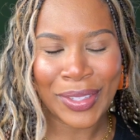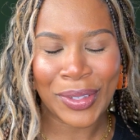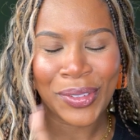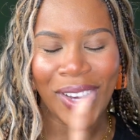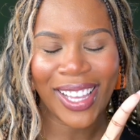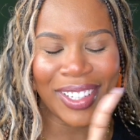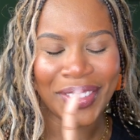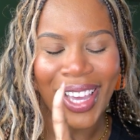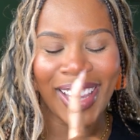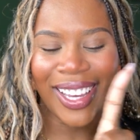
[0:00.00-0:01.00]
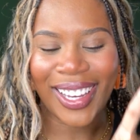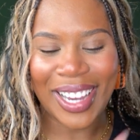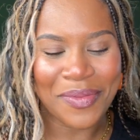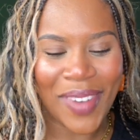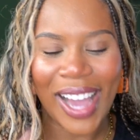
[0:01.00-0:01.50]
you and you
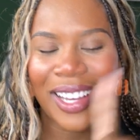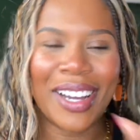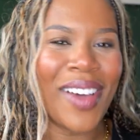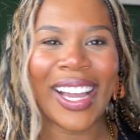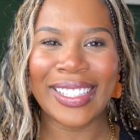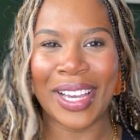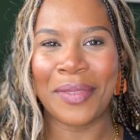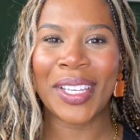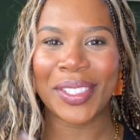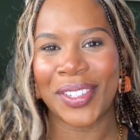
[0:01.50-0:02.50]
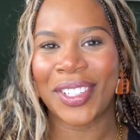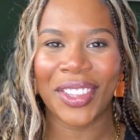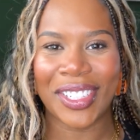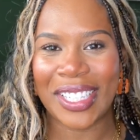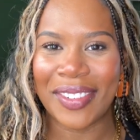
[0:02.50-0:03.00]
come back and tell me in
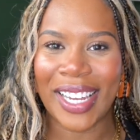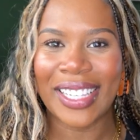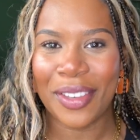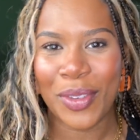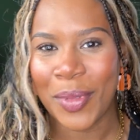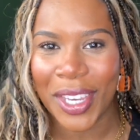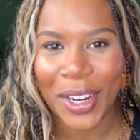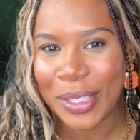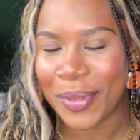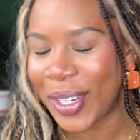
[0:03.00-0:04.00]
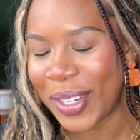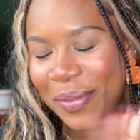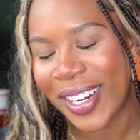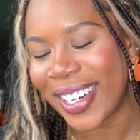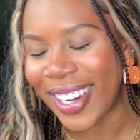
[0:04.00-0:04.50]
237 days if you meet your husband or your
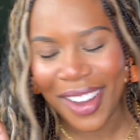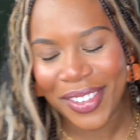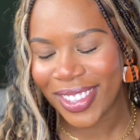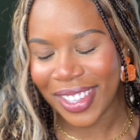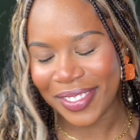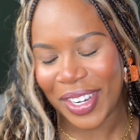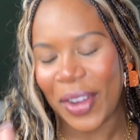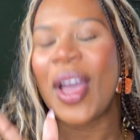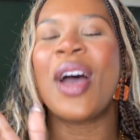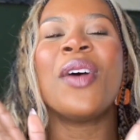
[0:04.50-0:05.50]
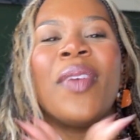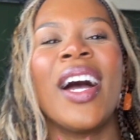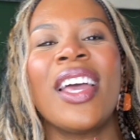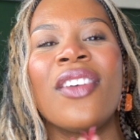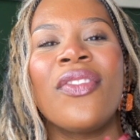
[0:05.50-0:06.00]
partner. I would love to know.
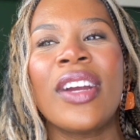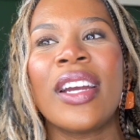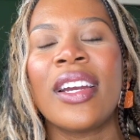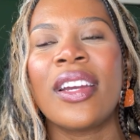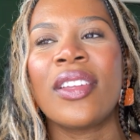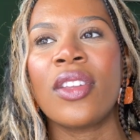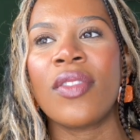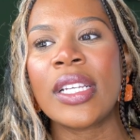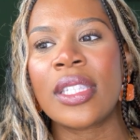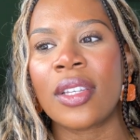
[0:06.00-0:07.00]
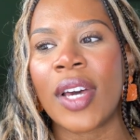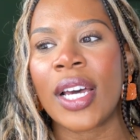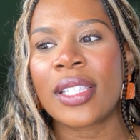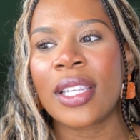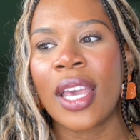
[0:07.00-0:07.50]
But for the rest of
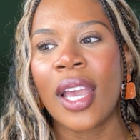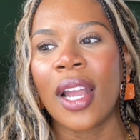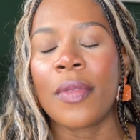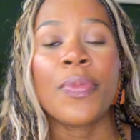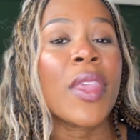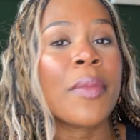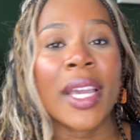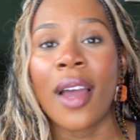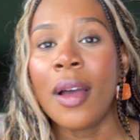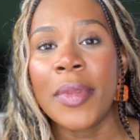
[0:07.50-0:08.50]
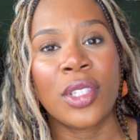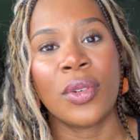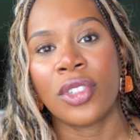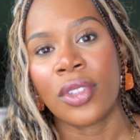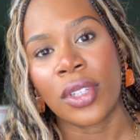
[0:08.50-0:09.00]
us, it might not be
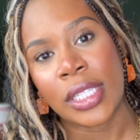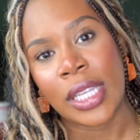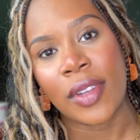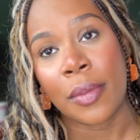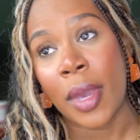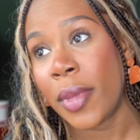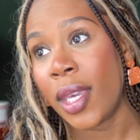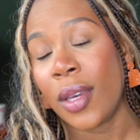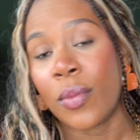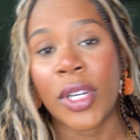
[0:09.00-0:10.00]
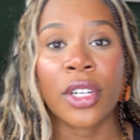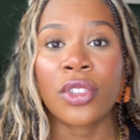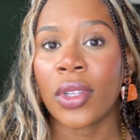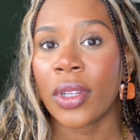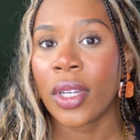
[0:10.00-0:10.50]
237. It might be
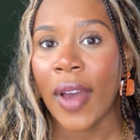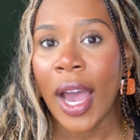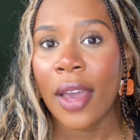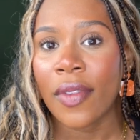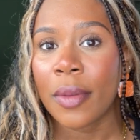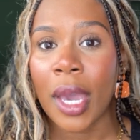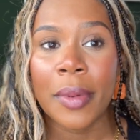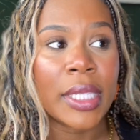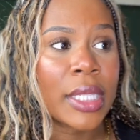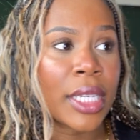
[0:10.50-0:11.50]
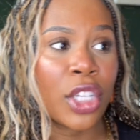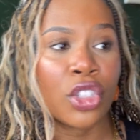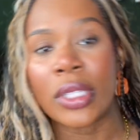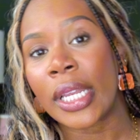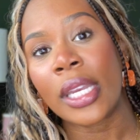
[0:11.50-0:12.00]
135. It might be
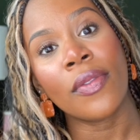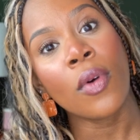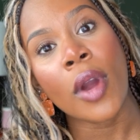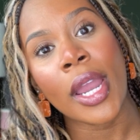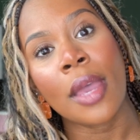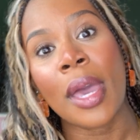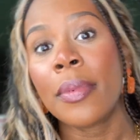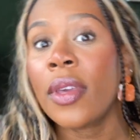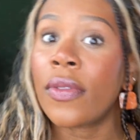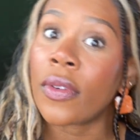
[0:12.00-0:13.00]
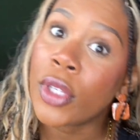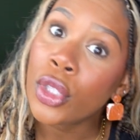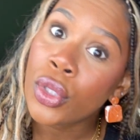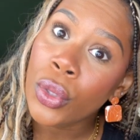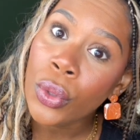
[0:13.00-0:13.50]
684. It might be
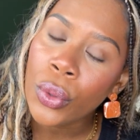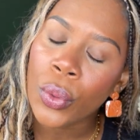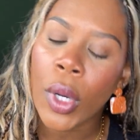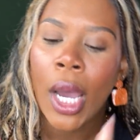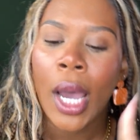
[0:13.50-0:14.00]
52.